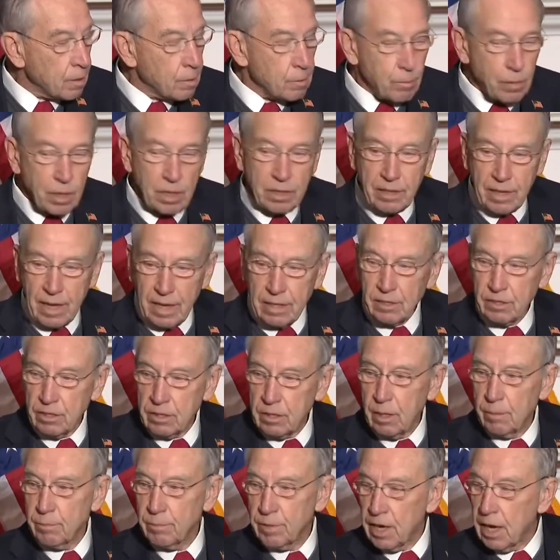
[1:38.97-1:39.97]
but that's
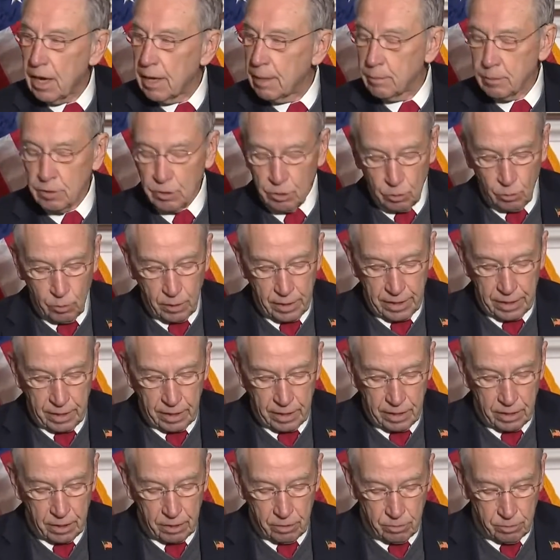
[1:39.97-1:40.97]
sometimes the way it
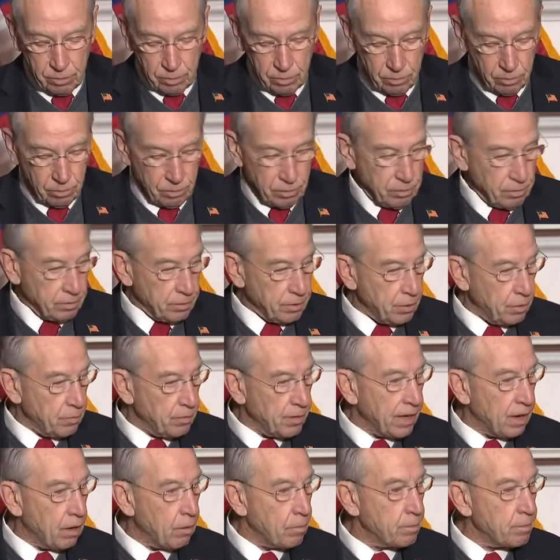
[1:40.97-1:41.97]
is. So
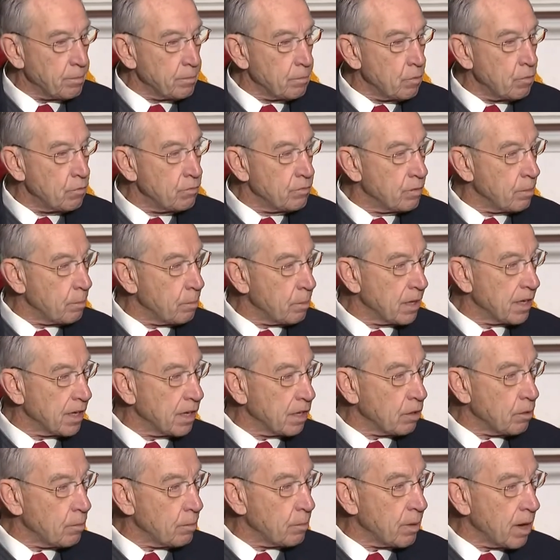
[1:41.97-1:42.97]
you've helped move the
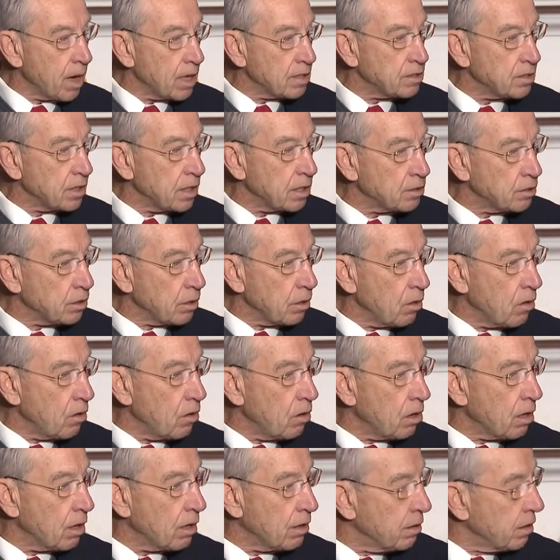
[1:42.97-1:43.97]
political process
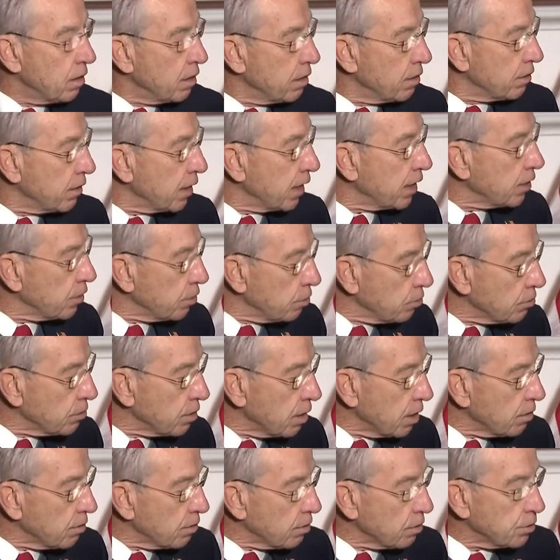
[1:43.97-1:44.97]
along. Thank you,
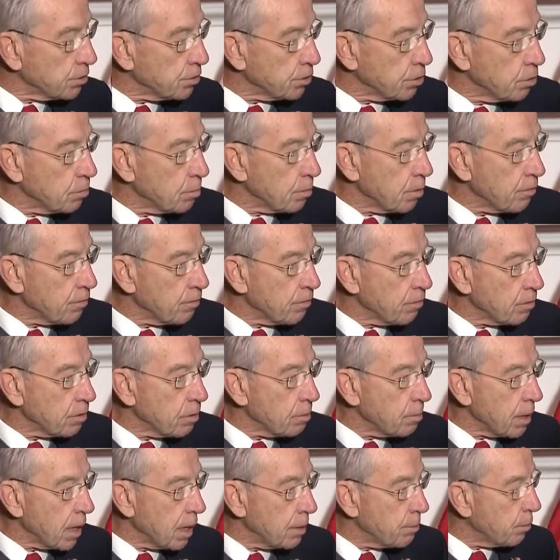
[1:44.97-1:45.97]
Senator Schumer, for the
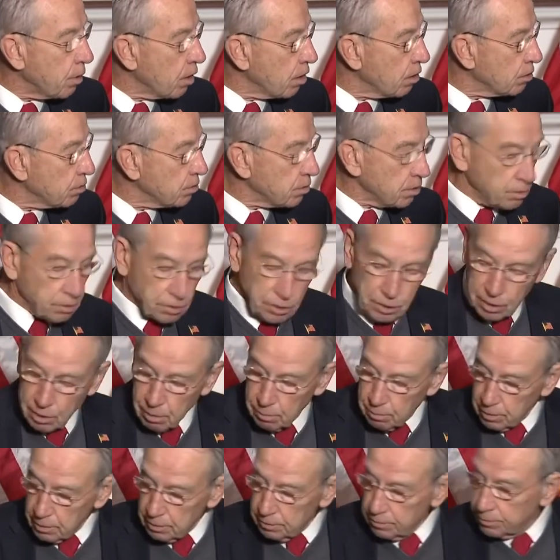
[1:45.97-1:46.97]
bipartisanship.